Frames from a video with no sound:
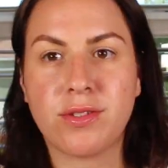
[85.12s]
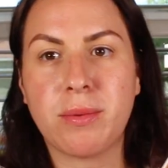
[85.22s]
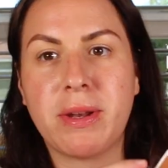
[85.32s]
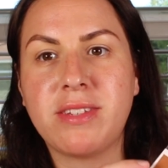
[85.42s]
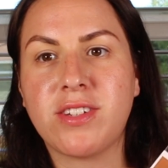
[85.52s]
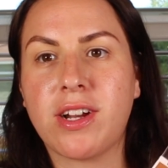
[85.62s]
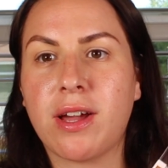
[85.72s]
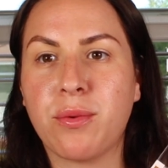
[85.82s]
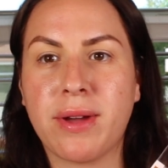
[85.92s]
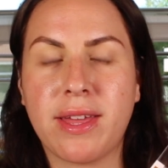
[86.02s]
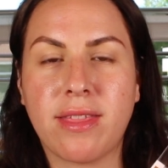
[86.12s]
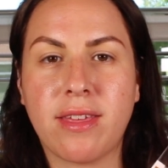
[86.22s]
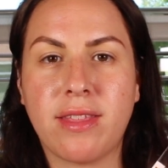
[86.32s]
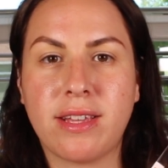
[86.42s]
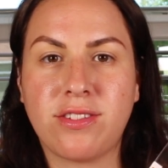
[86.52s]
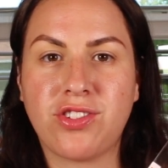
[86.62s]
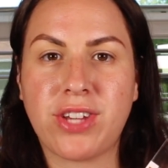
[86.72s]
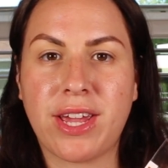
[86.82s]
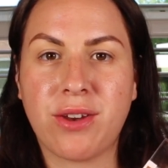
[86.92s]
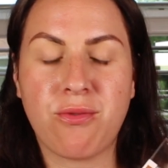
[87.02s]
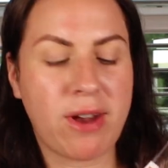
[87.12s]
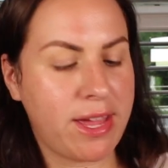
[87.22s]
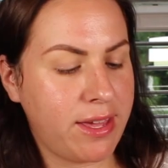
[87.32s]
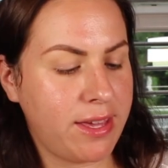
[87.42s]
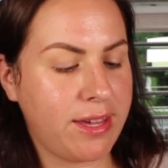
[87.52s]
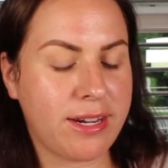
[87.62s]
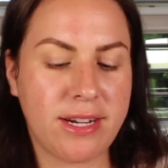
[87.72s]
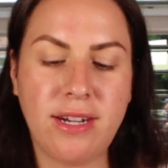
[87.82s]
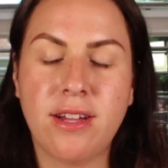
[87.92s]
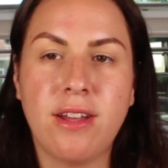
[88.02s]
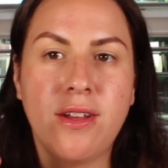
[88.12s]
So I'm gonna start out with this shade right here